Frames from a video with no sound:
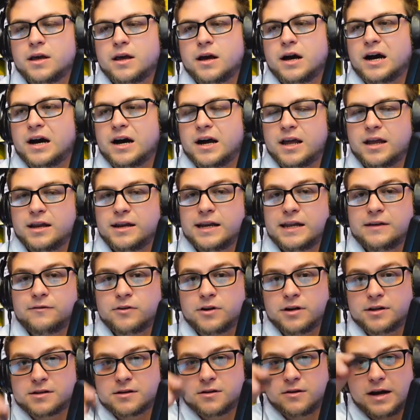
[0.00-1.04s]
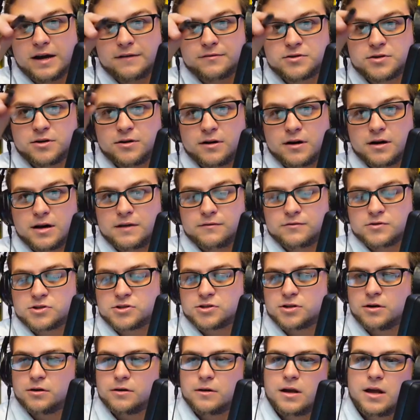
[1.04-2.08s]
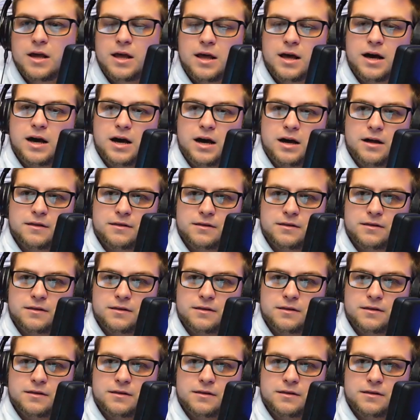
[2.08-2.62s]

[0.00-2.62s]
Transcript: uh, and even on the graph chart, it even showed uh,